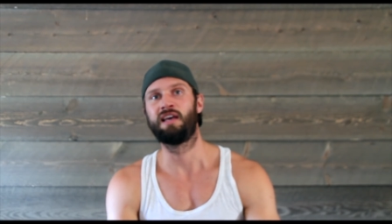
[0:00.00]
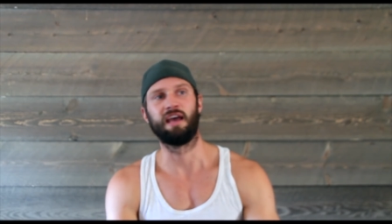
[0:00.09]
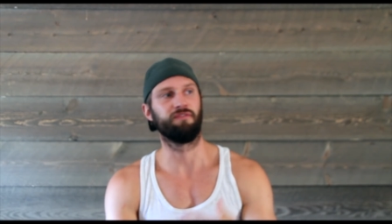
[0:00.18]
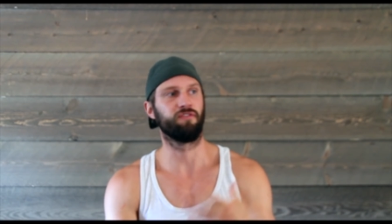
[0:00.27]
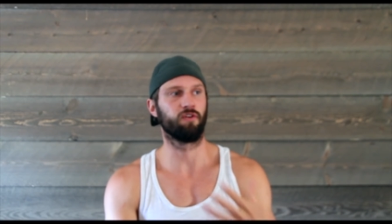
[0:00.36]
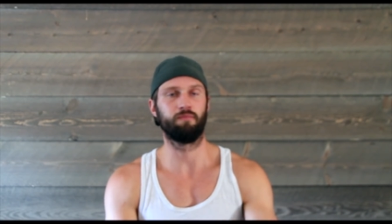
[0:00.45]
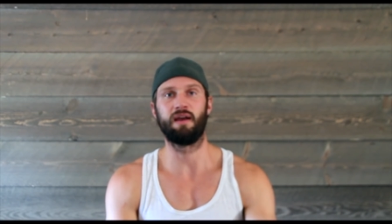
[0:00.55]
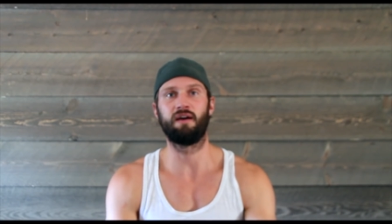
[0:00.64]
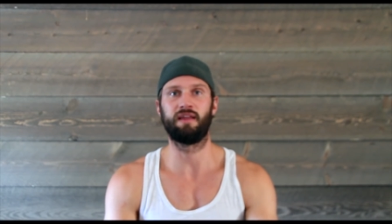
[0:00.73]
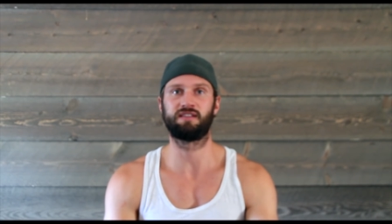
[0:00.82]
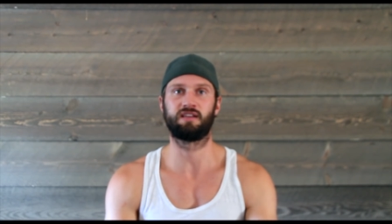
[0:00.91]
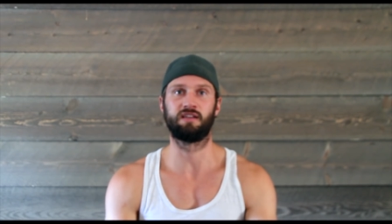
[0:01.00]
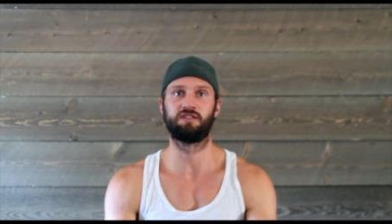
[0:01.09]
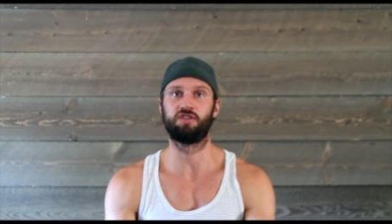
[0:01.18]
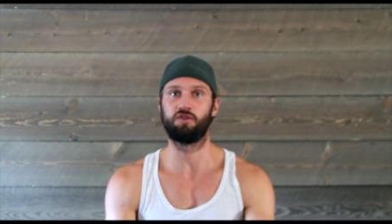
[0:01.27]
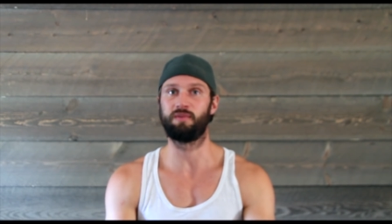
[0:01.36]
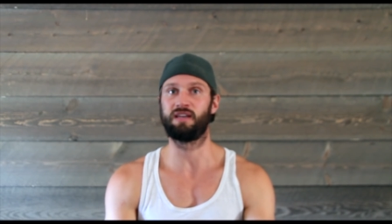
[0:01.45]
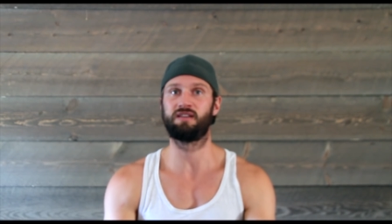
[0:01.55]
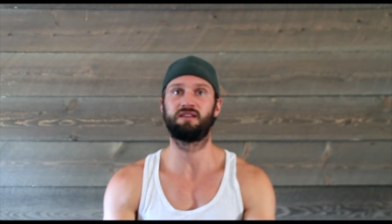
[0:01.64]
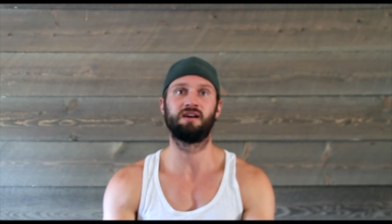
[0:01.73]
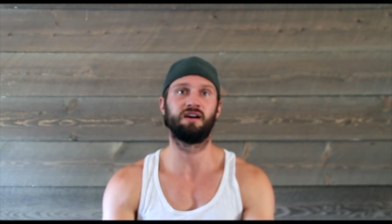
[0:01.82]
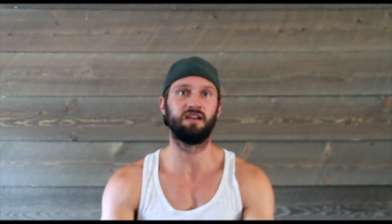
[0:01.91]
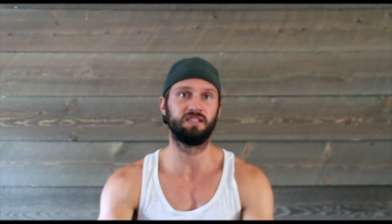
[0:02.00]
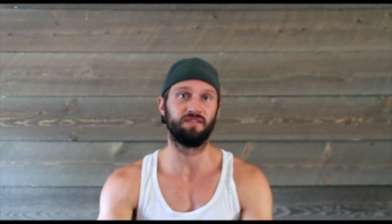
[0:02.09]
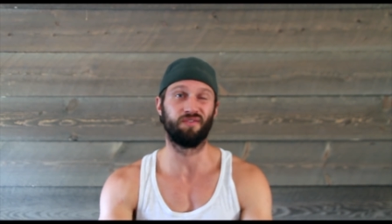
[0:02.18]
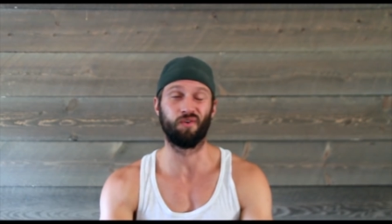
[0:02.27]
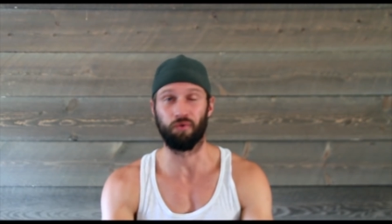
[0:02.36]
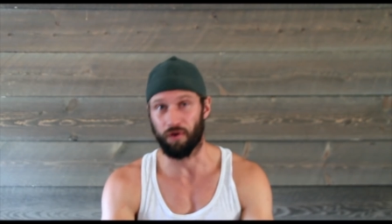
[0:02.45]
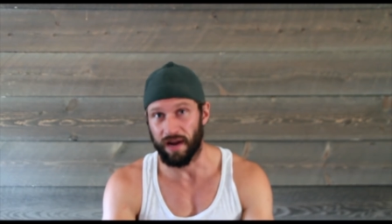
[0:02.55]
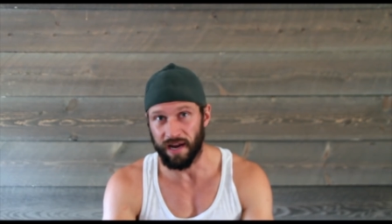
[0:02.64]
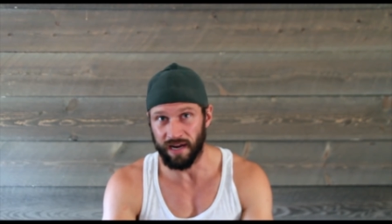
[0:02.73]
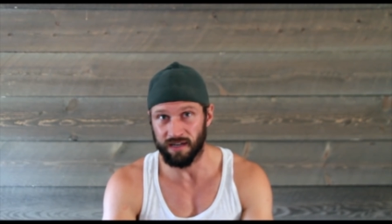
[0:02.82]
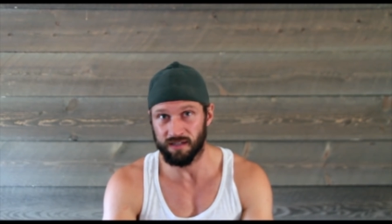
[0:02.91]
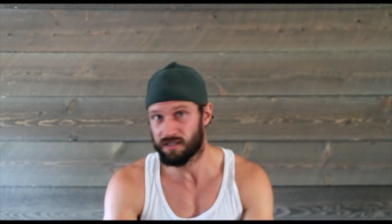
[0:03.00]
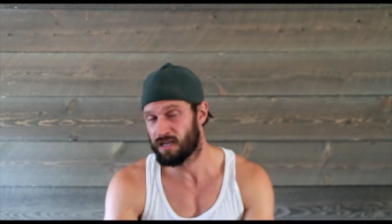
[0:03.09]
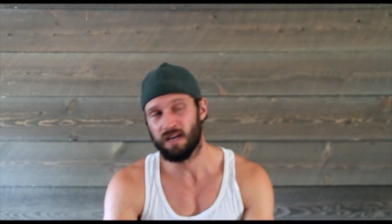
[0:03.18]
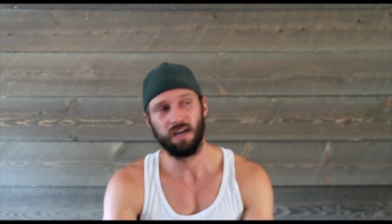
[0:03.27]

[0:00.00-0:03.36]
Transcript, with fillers: If you're a male that's consuming tons of grains,